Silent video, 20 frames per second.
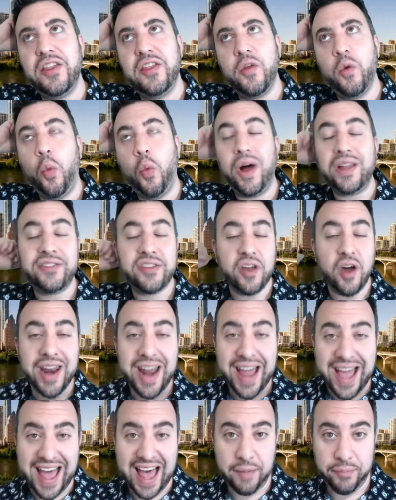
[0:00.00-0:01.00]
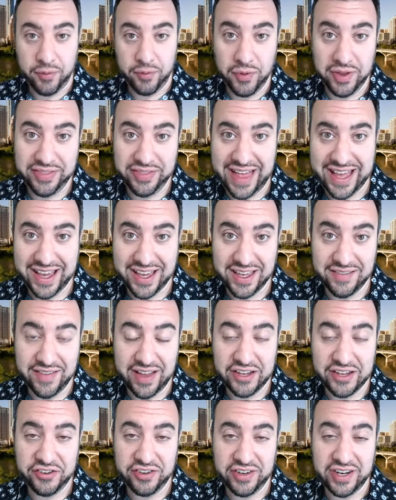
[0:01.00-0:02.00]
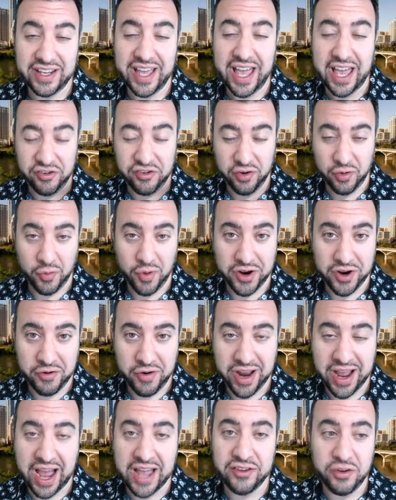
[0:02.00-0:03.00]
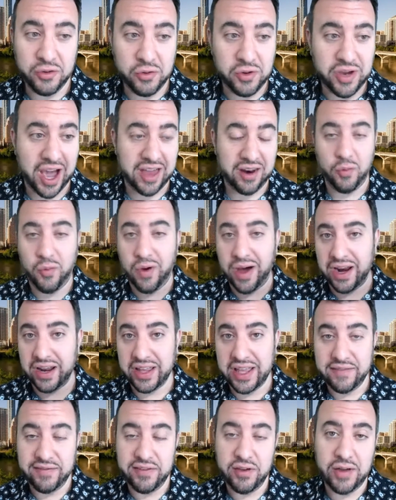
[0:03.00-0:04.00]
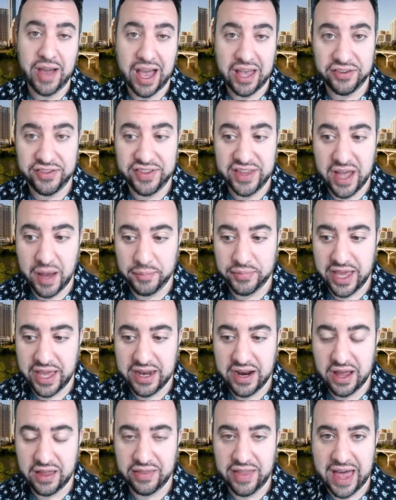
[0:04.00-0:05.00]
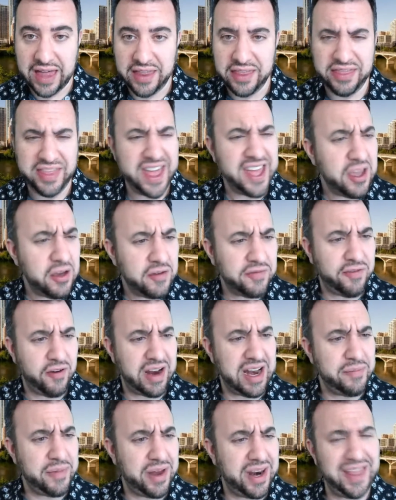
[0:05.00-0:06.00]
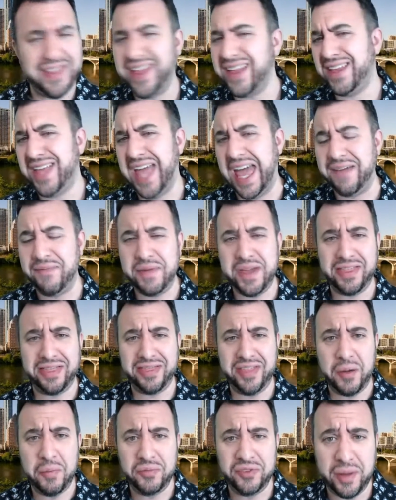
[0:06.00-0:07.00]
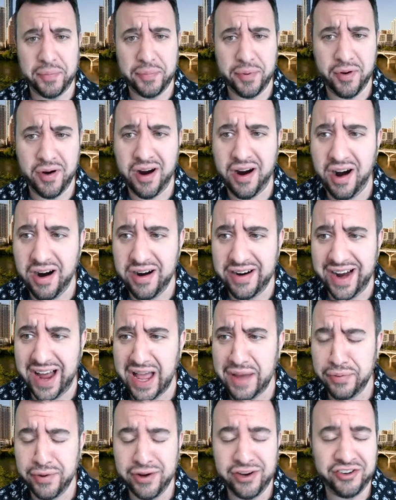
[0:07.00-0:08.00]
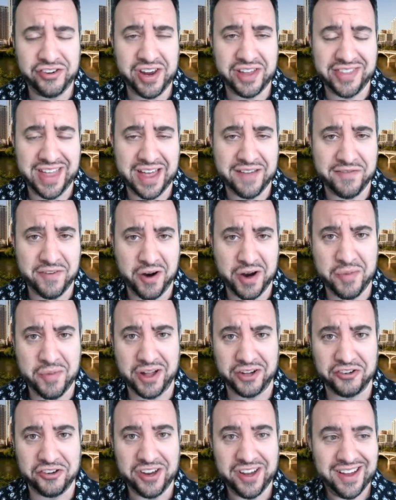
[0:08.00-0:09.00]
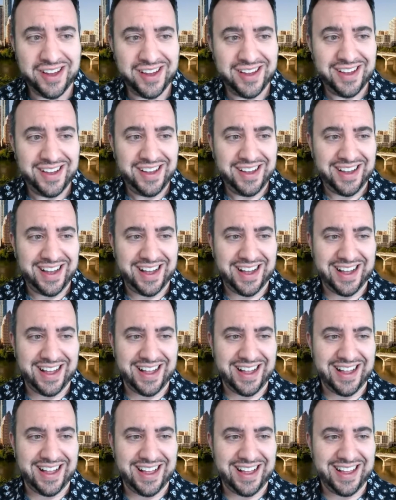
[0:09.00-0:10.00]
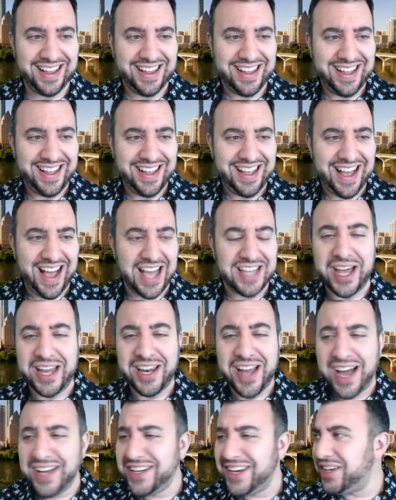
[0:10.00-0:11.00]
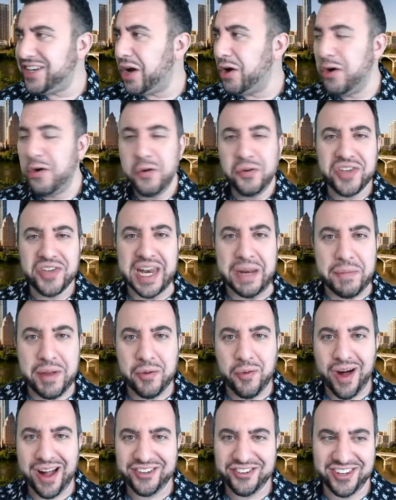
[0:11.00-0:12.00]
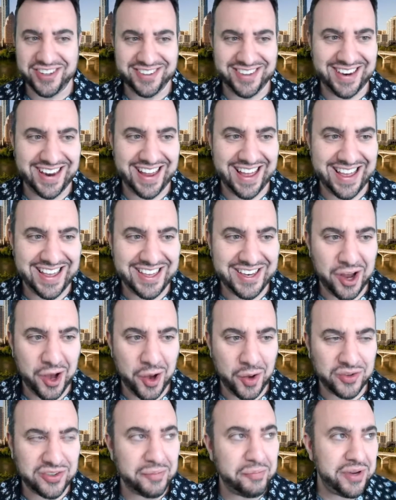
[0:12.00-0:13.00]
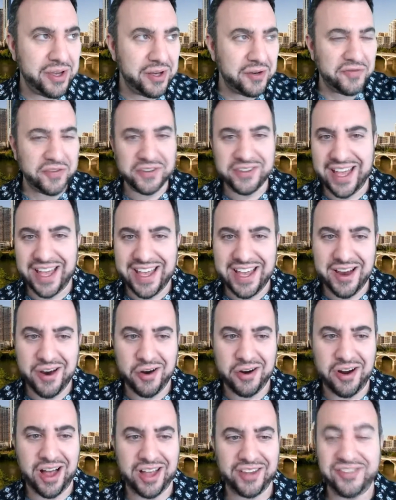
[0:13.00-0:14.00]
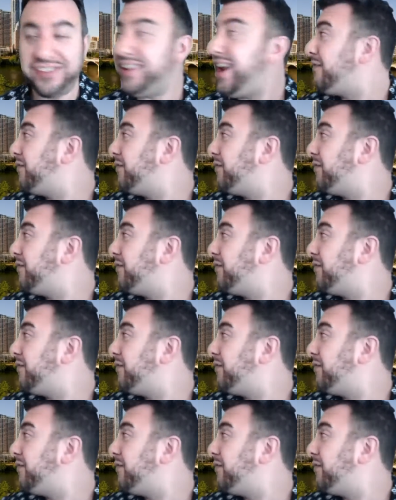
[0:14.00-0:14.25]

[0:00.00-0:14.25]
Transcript: what's going to happen with that convention, in case you're wondering, I do kind of want to give you guys the update on that. Thank you for anybody that gave me a thumbs up or a heart. I appreciate that very much. I didn't know who was going to be watching today. It's a beautiful day here in Austin.